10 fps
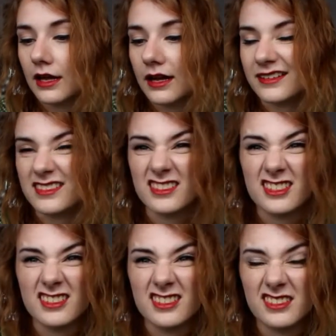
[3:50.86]

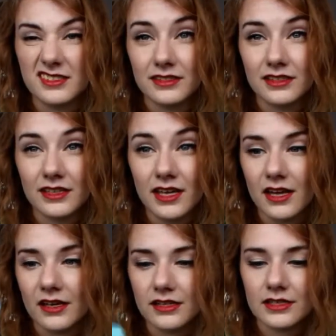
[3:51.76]
and
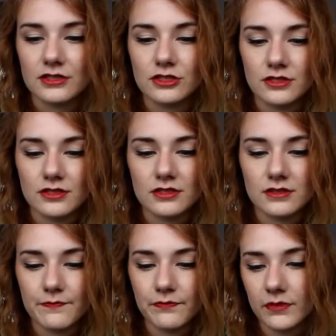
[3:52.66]
yeah, it's just,
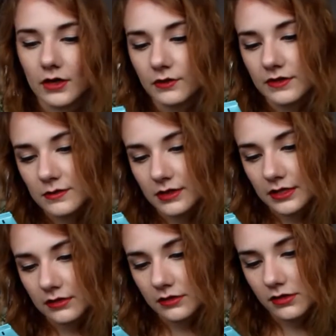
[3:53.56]
I got this one
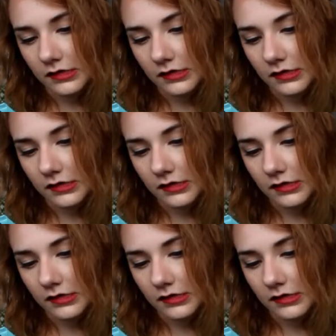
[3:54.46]
in,